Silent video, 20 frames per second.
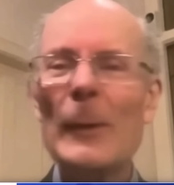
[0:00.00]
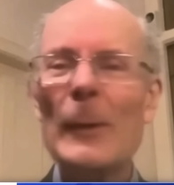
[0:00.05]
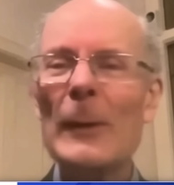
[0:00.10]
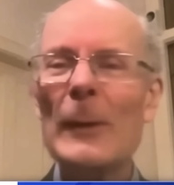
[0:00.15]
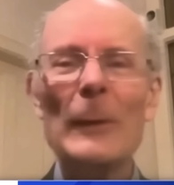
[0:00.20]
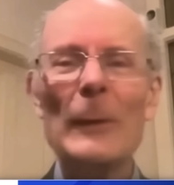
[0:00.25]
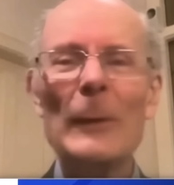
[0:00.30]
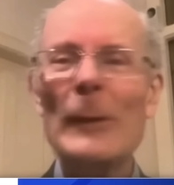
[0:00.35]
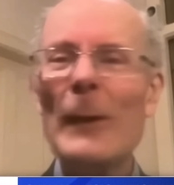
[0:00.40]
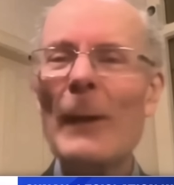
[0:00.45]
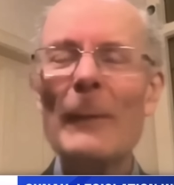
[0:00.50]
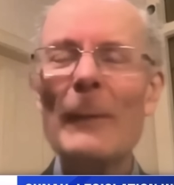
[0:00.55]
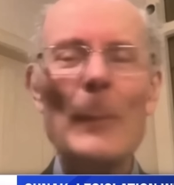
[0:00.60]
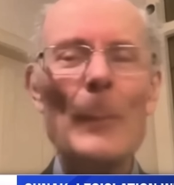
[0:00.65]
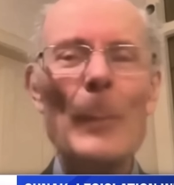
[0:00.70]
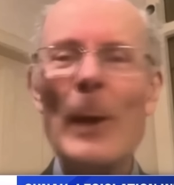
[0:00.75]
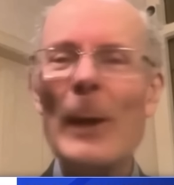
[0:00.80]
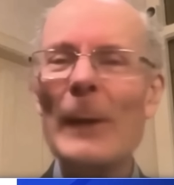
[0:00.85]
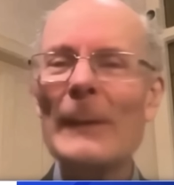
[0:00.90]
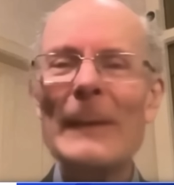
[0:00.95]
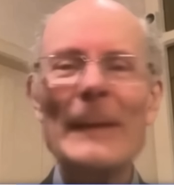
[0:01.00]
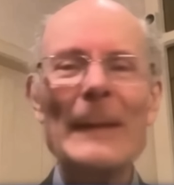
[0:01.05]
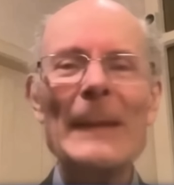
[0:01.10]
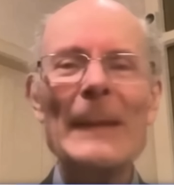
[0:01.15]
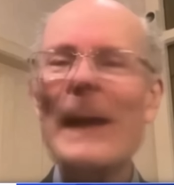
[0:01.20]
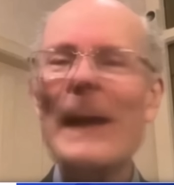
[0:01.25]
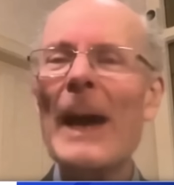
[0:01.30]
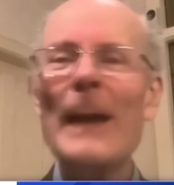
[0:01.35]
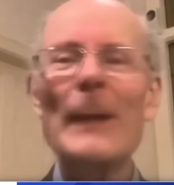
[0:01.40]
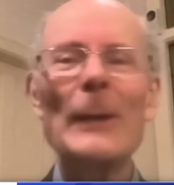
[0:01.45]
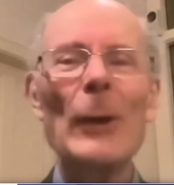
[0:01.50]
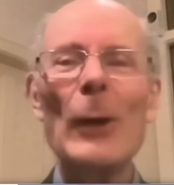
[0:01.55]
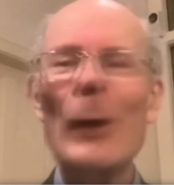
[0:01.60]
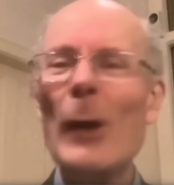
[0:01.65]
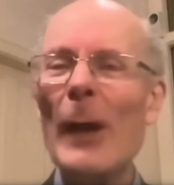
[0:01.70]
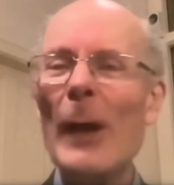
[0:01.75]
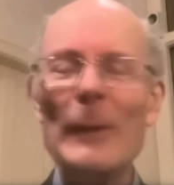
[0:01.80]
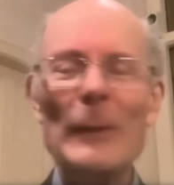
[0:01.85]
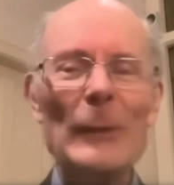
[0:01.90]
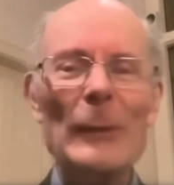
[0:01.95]
The Conservative Party
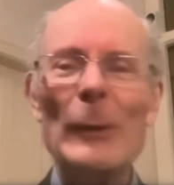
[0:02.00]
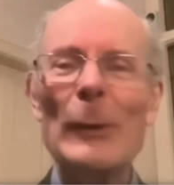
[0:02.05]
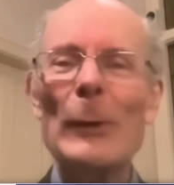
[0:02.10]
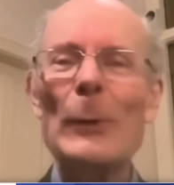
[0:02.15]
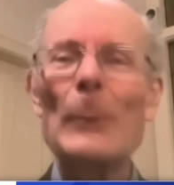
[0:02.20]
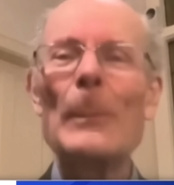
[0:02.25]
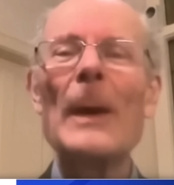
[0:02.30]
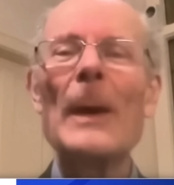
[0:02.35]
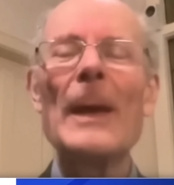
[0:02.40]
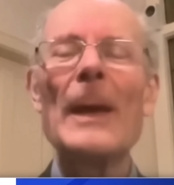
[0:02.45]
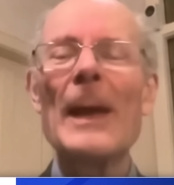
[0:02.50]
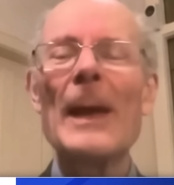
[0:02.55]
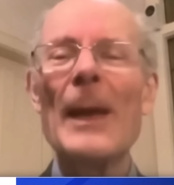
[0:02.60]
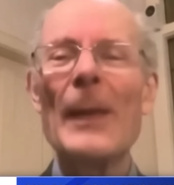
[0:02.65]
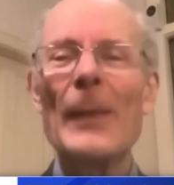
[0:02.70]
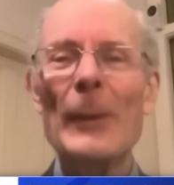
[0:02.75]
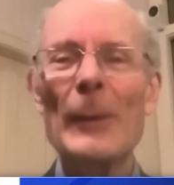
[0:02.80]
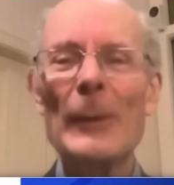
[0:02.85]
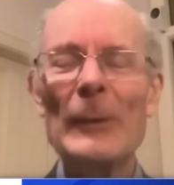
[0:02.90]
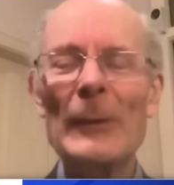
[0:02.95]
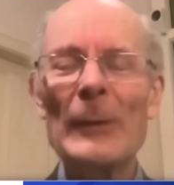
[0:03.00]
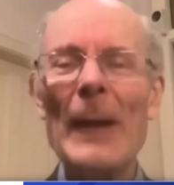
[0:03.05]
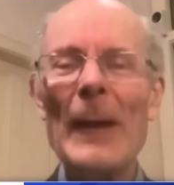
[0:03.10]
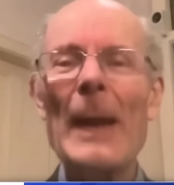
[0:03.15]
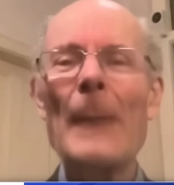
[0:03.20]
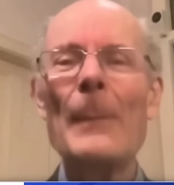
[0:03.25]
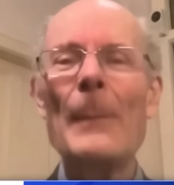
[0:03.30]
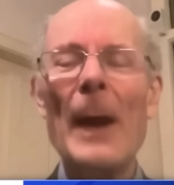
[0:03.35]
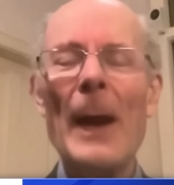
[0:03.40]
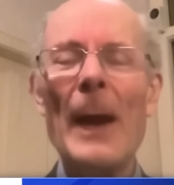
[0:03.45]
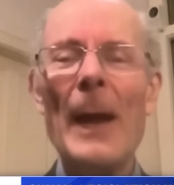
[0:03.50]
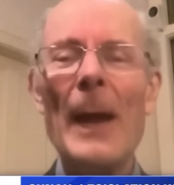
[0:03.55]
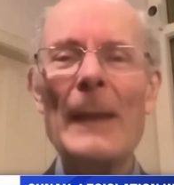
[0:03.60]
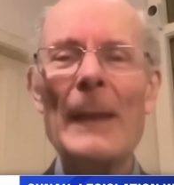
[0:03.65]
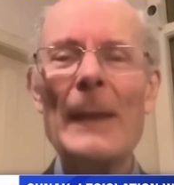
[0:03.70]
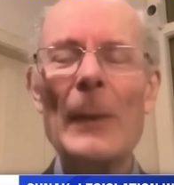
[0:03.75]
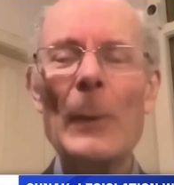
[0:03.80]
cannot assume the same. Yeah.